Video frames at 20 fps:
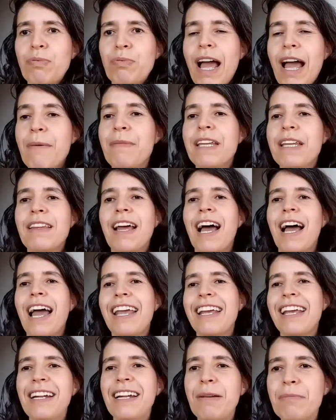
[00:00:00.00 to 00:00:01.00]
I mean, I
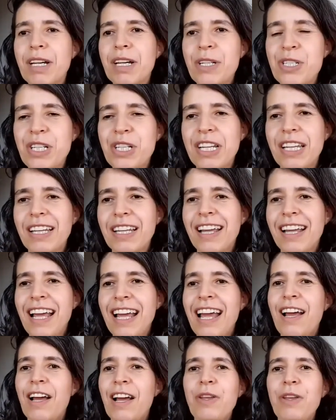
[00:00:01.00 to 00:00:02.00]
can imagine
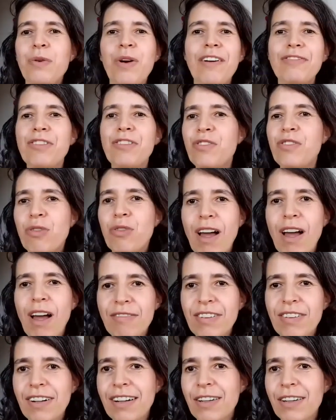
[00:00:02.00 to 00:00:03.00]
you have to
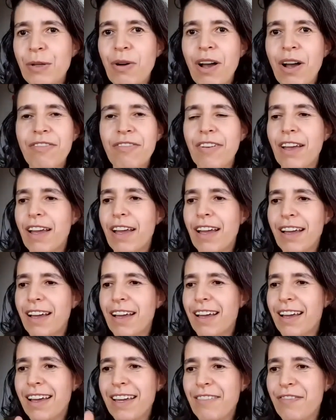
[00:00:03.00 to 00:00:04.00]
travel. You have
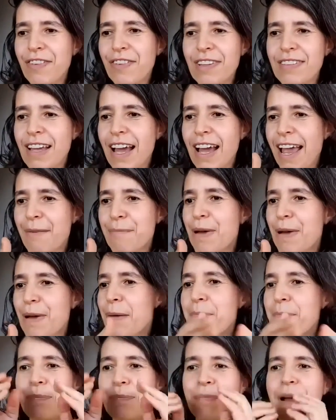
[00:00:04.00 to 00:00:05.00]
if it's
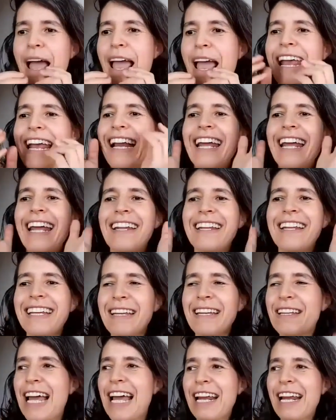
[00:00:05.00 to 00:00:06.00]
I can
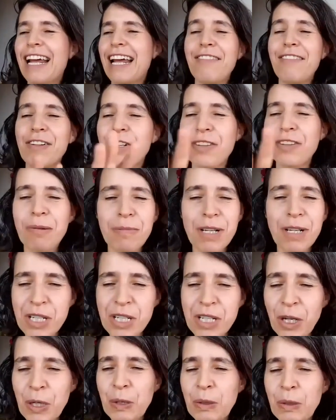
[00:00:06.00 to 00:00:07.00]
even not imagine
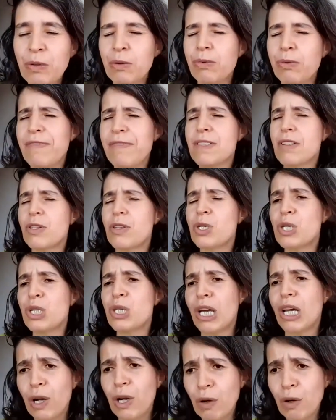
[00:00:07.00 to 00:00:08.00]
how you do with the
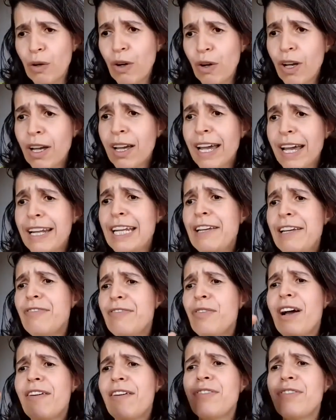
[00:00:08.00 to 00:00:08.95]
cello. And if